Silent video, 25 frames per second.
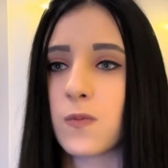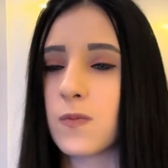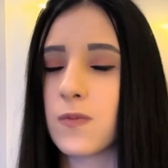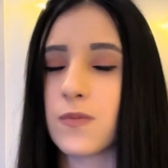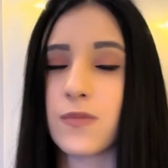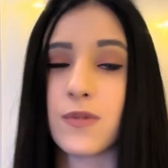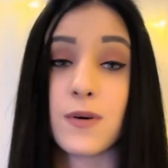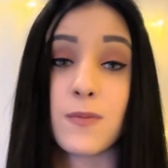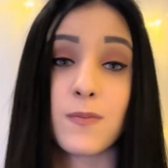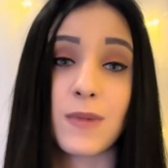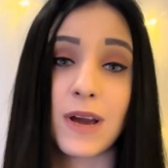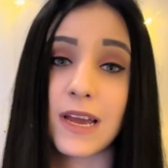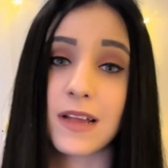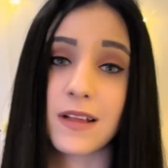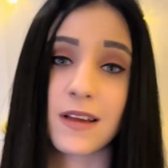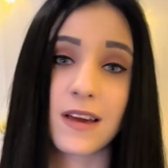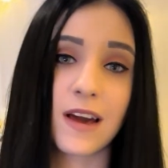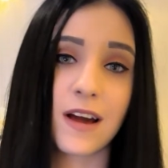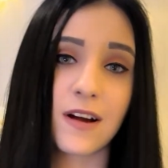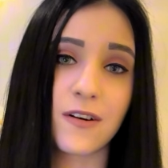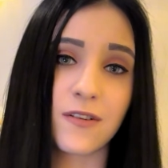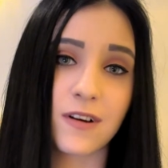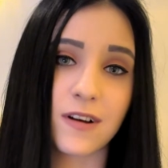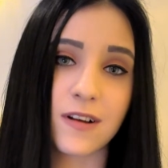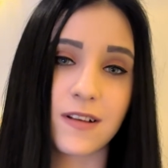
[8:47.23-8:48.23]
the main
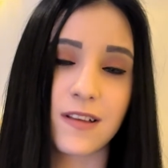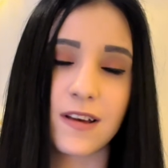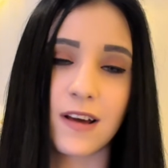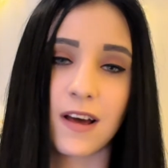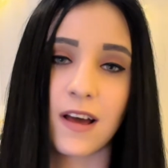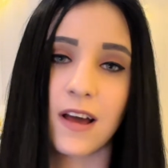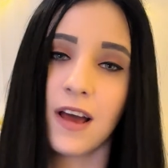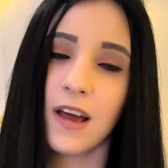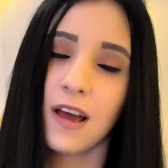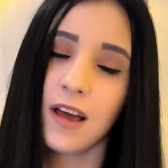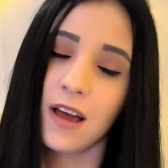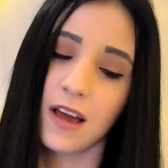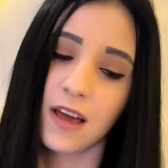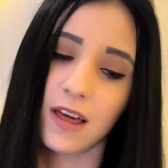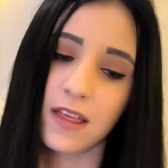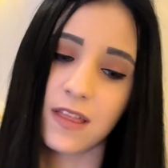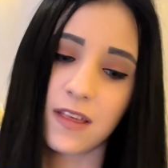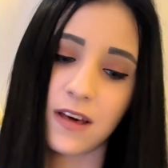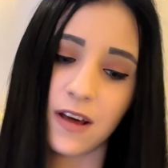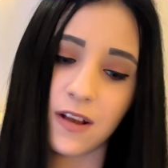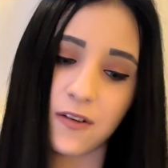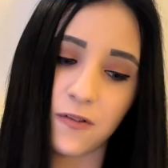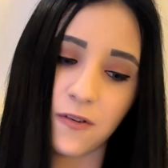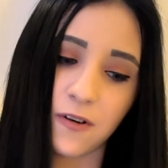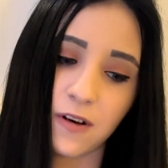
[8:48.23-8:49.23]
character in
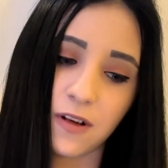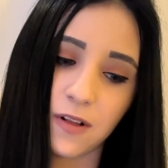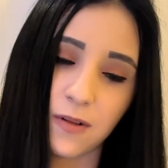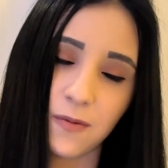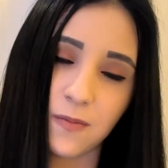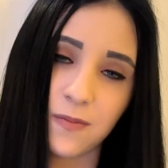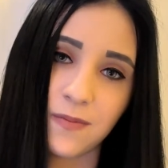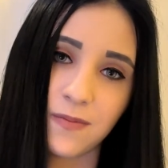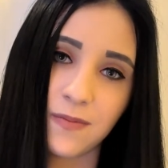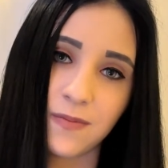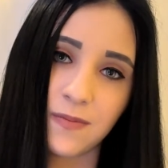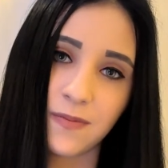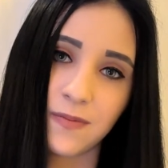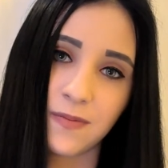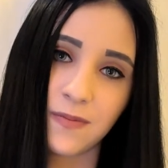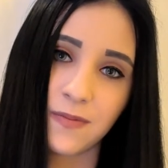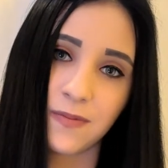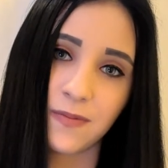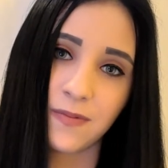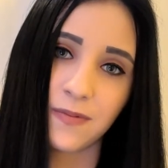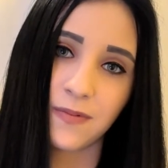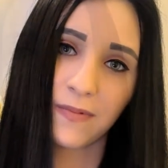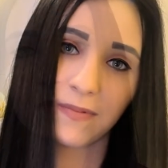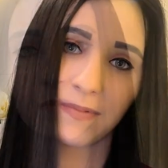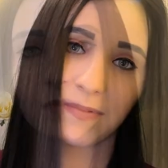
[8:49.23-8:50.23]
that film.
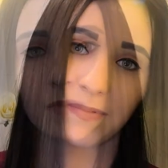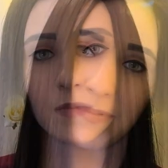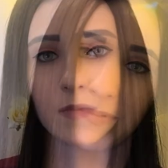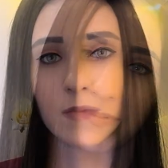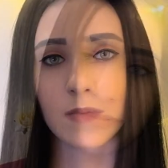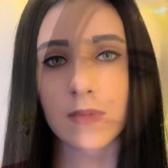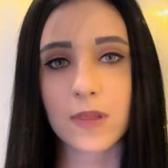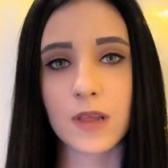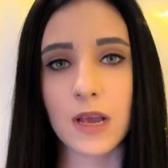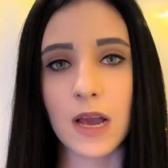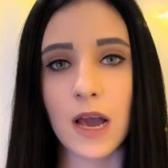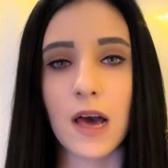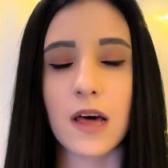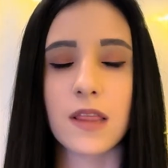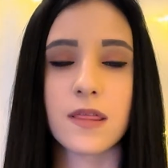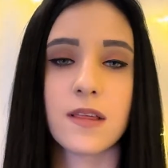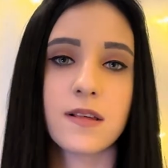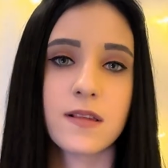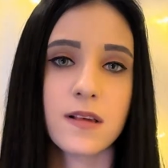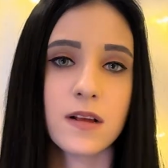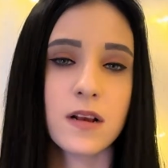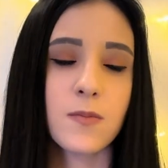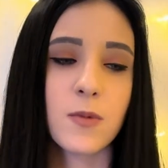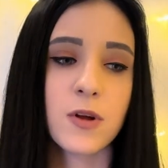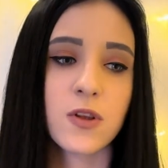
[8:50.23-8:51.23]
The
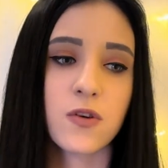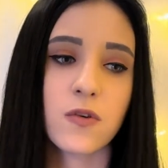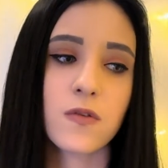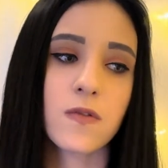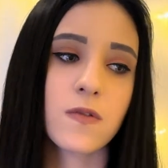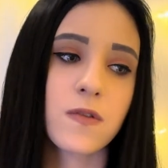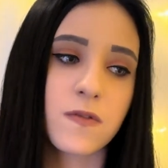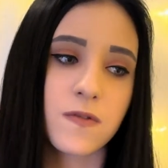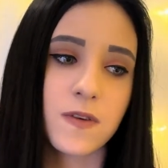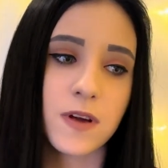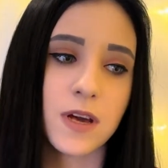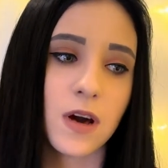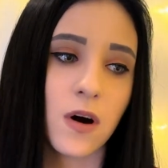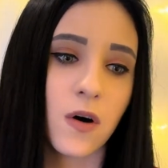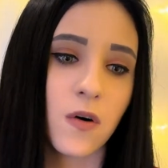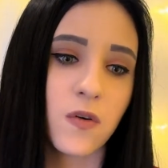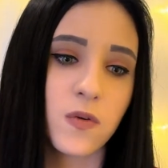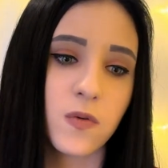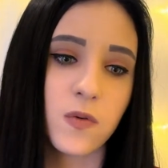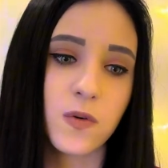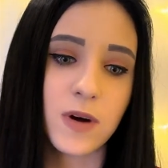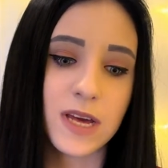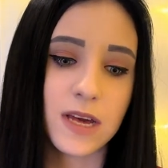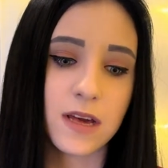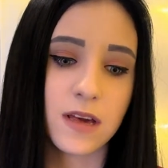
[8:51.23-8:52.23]
cinematography of
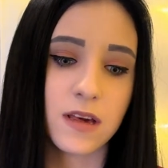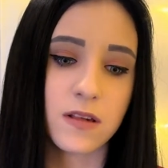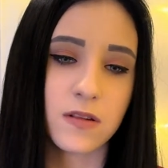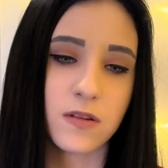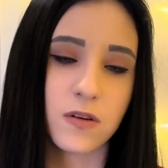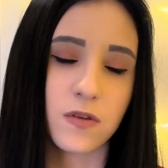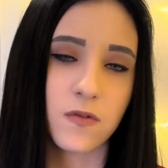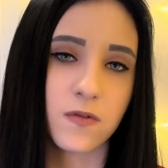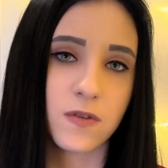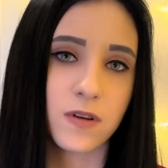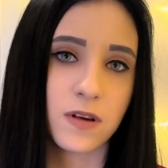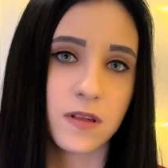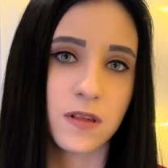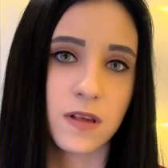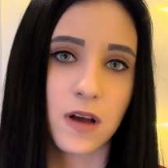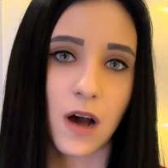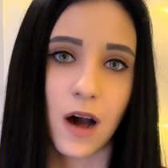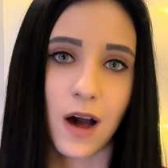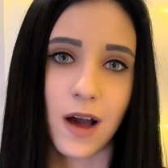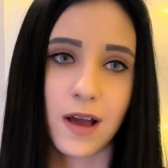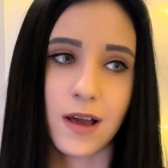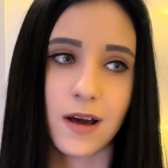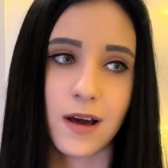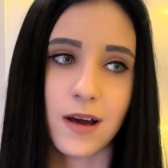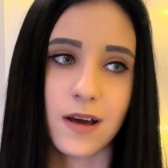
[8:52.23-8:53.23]
Wings of
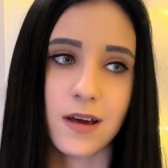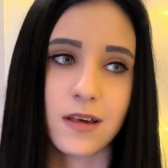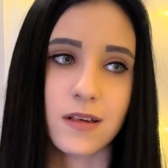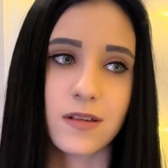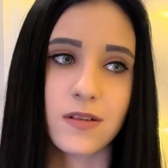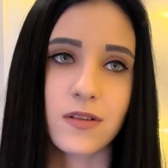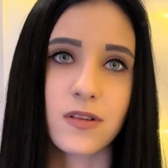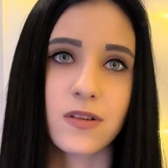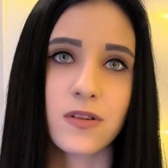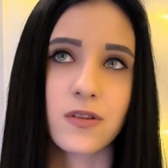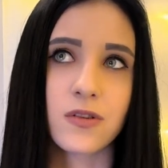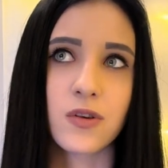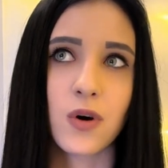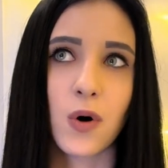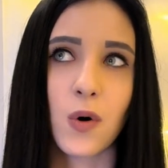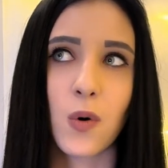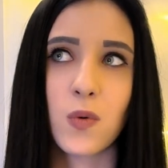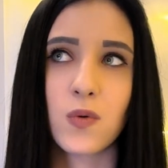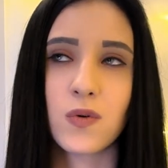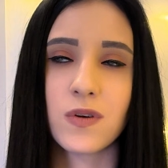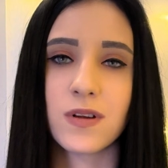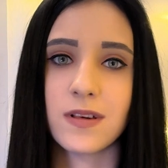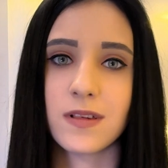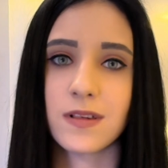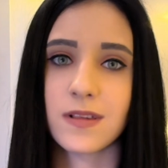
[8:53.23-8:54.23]
Desire is so
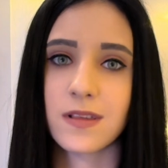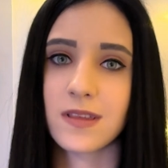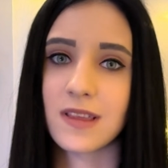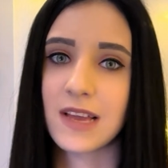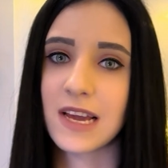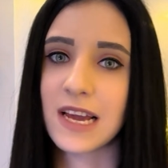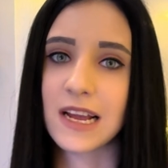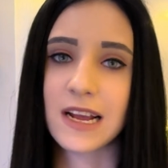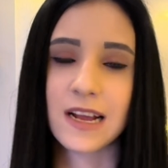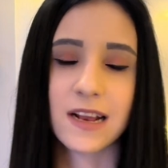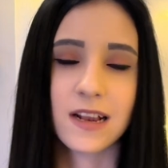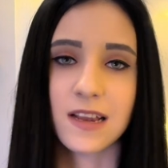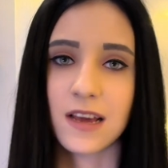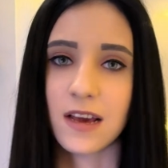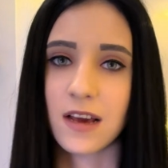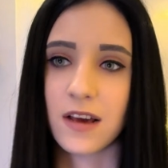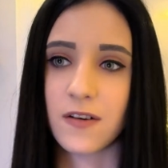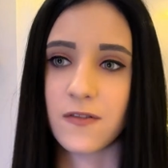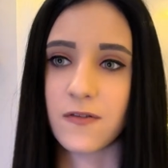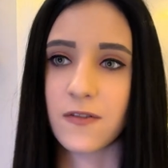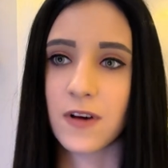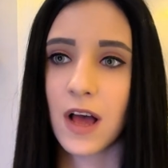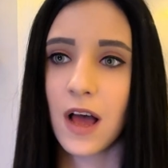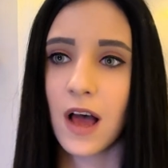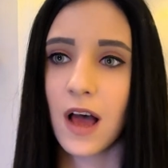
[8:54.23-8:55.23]

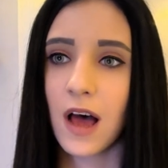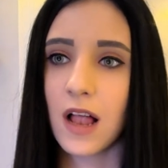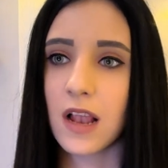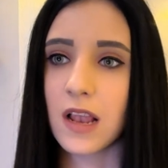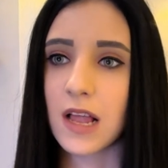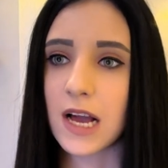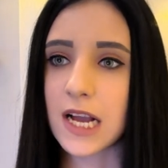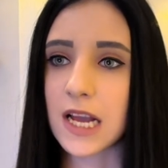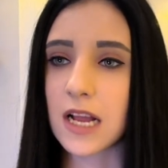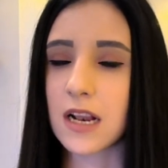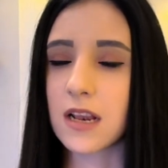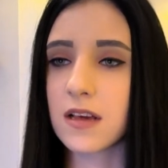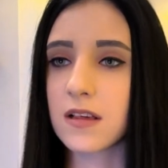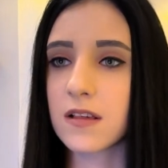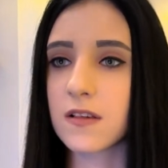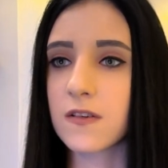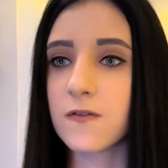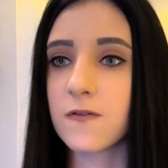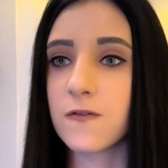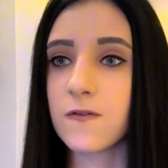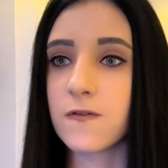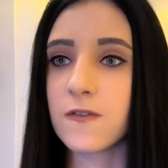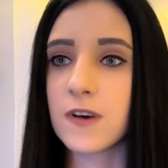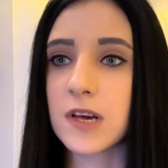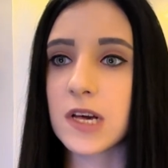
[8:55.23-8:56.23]
distinctive. Like it is
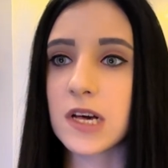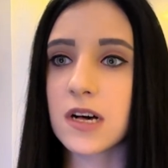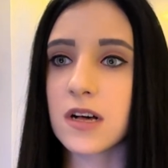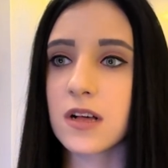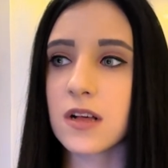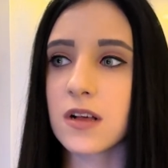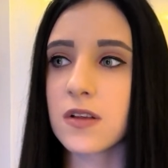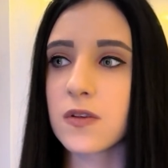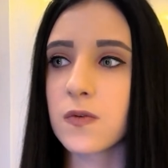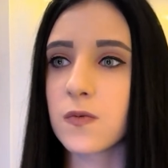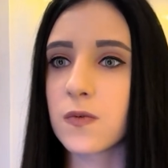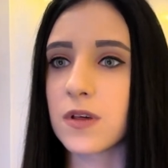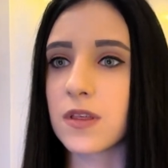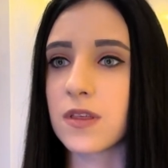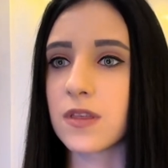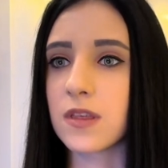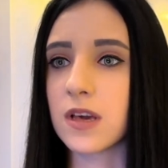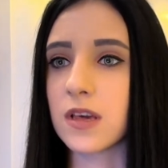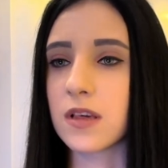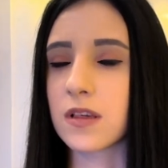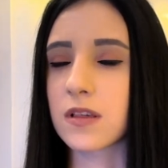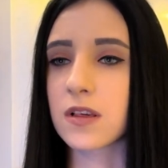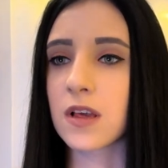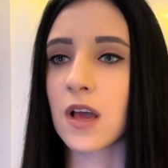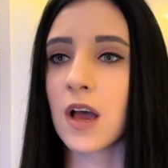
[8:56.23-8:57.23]
filled with
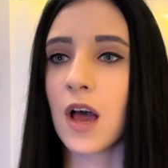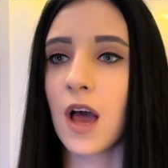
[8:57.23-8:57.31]
these